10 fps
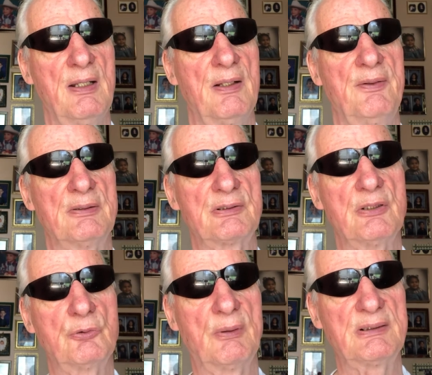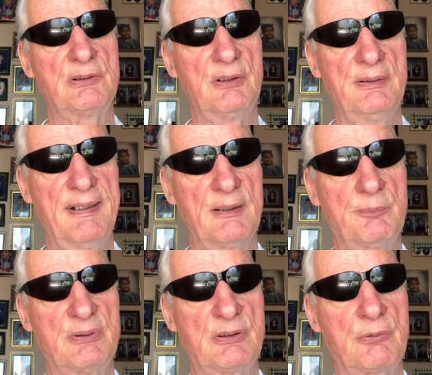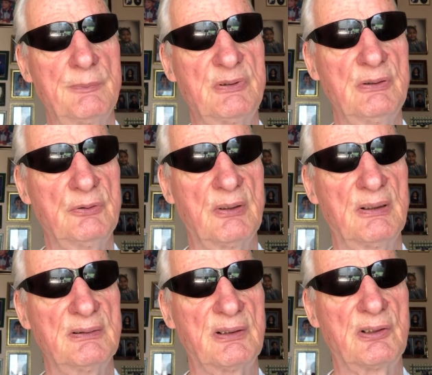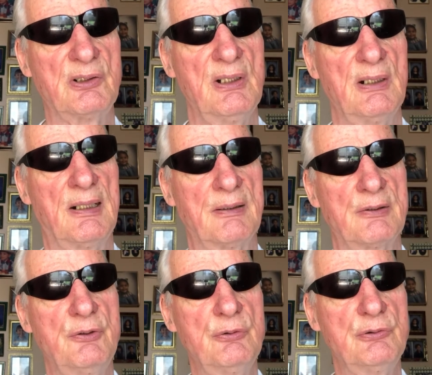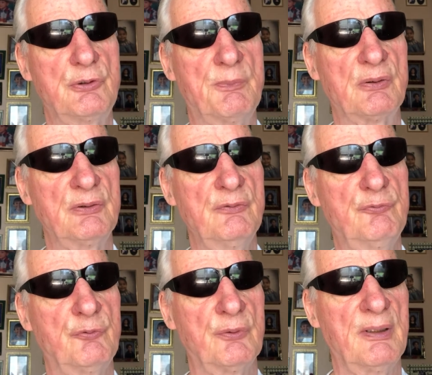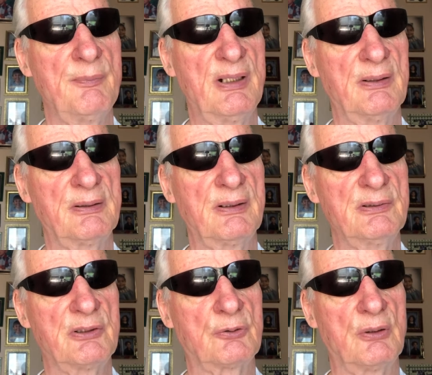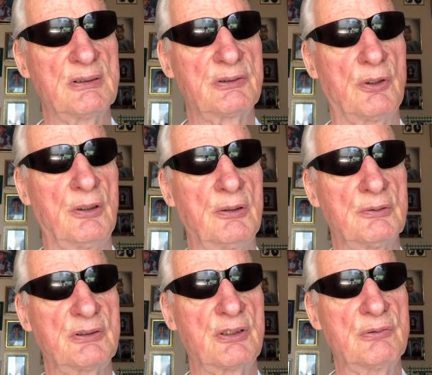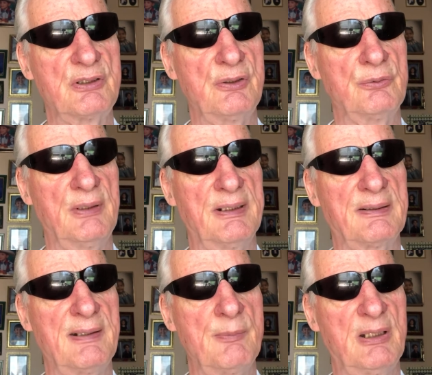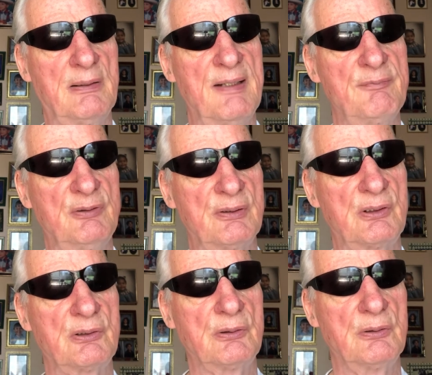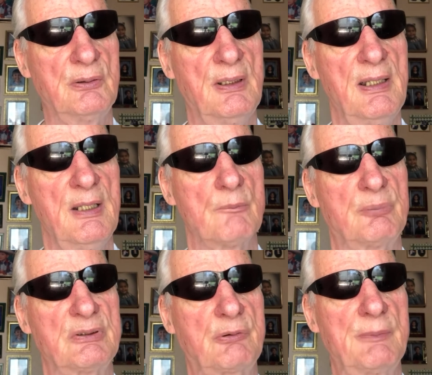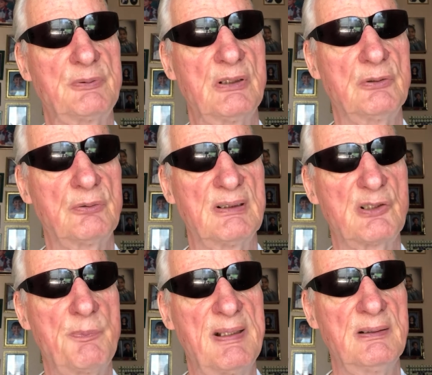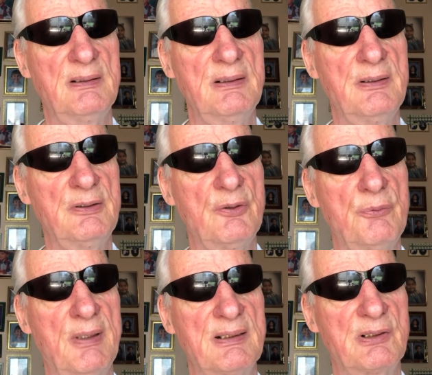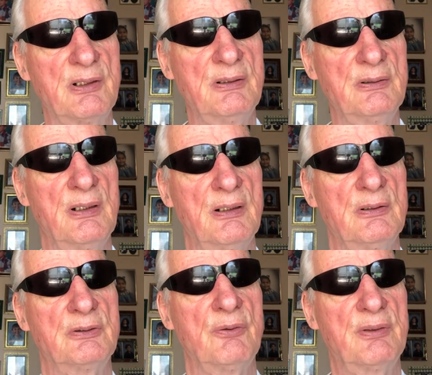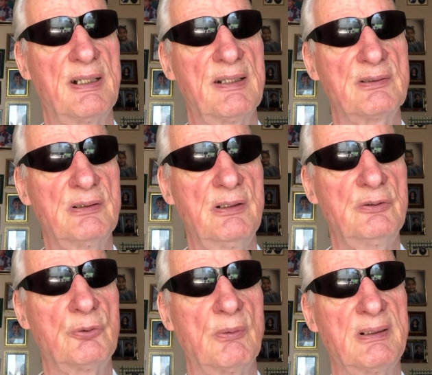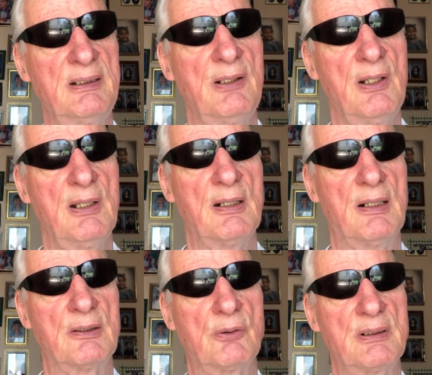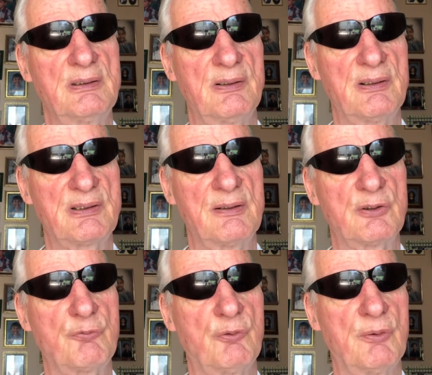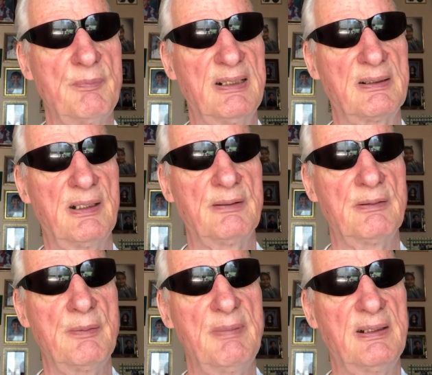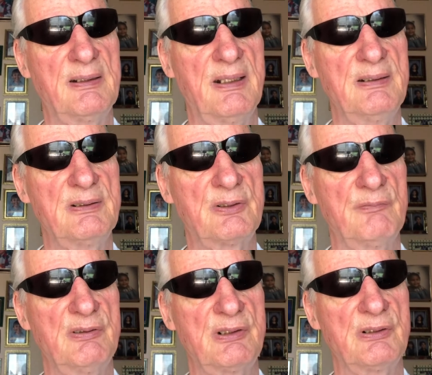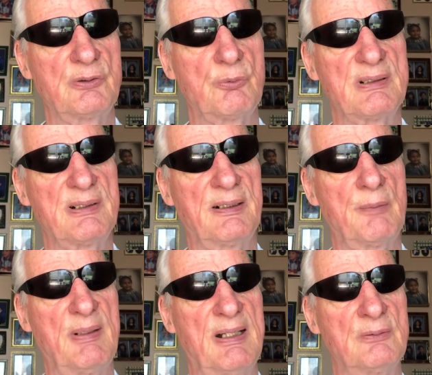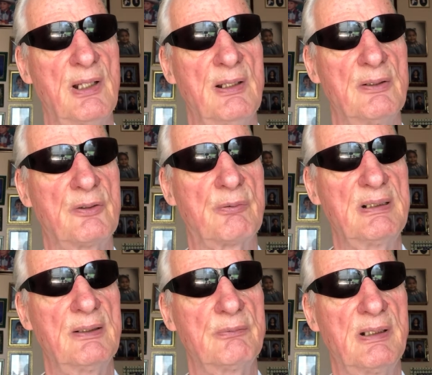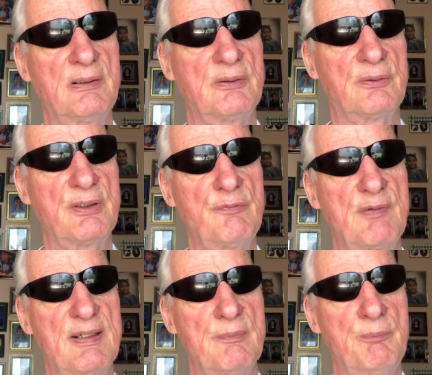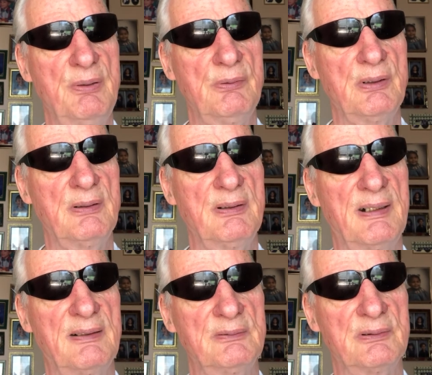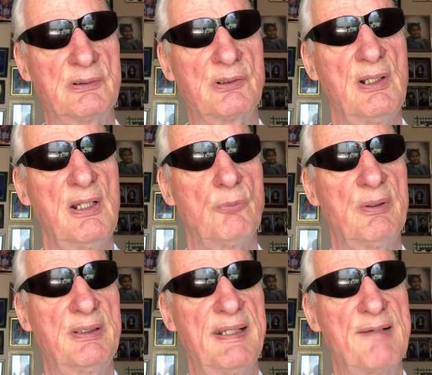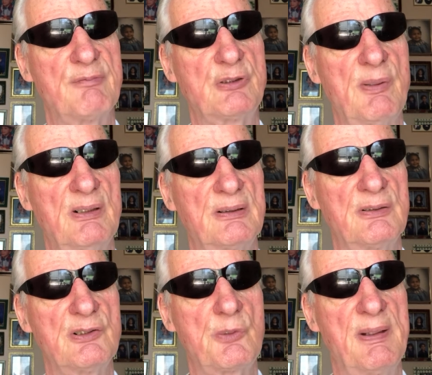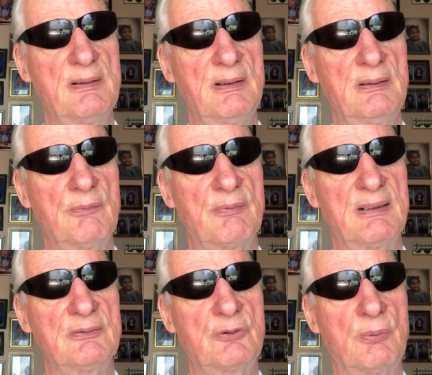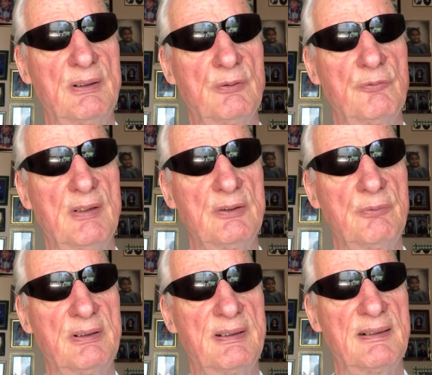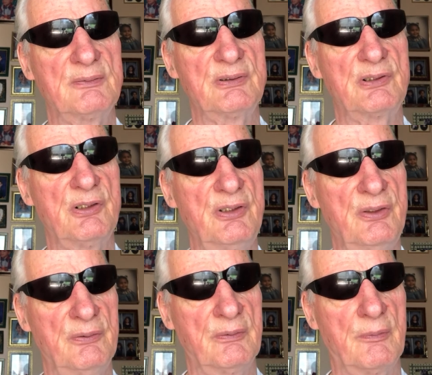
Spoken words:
There's no question that prescription drugs are a huge burden for Americans across all socioeconomic levels. Prescription drug spending in the U.S. in 2020, according to the Centers for Medicare and Medicaid Services, was at about $335 billion, with the average American spending around $1,200 a year.